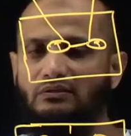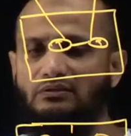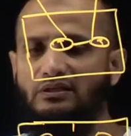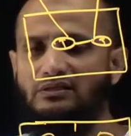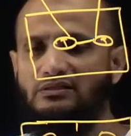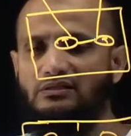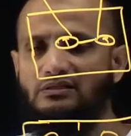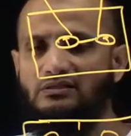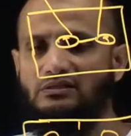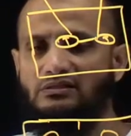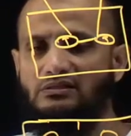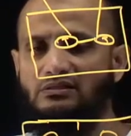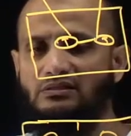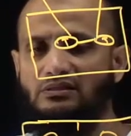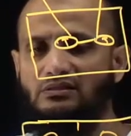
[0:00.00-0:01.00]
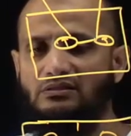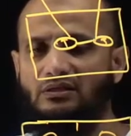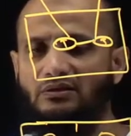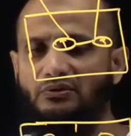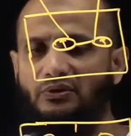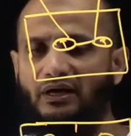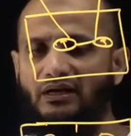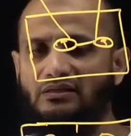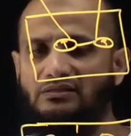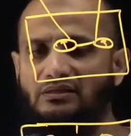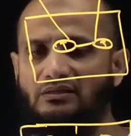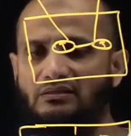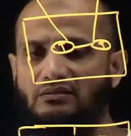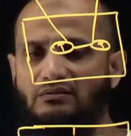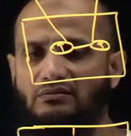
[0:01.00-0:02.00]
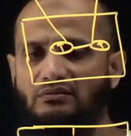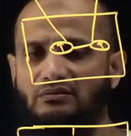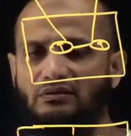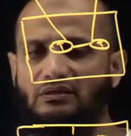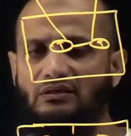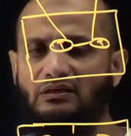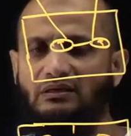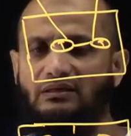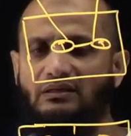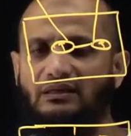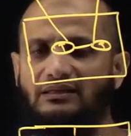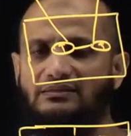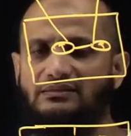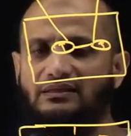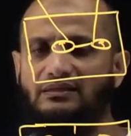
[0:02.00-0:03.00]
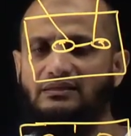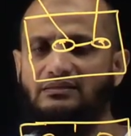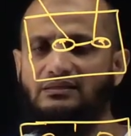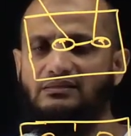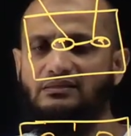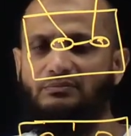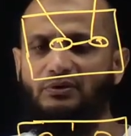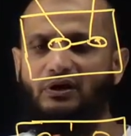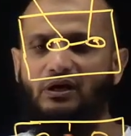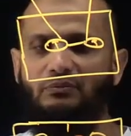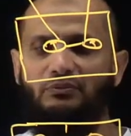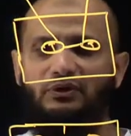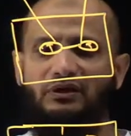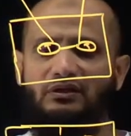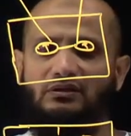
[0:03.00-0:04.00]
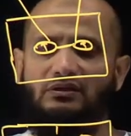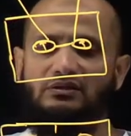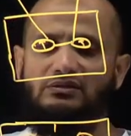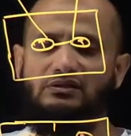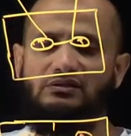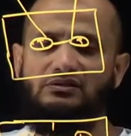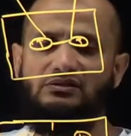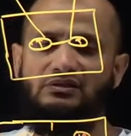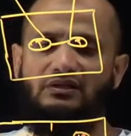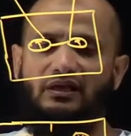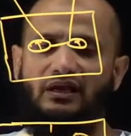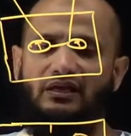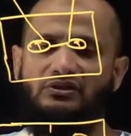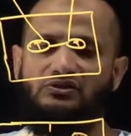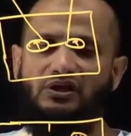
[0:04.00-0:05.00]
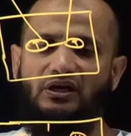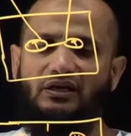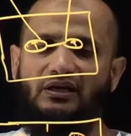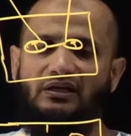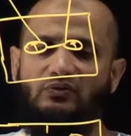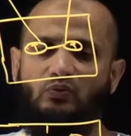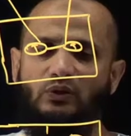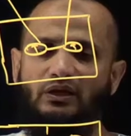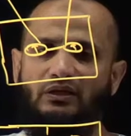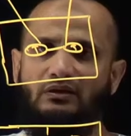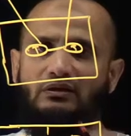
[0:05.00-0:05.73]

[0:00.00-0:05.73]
This is the transit. Let's say this is the primary, this is the HA gateway.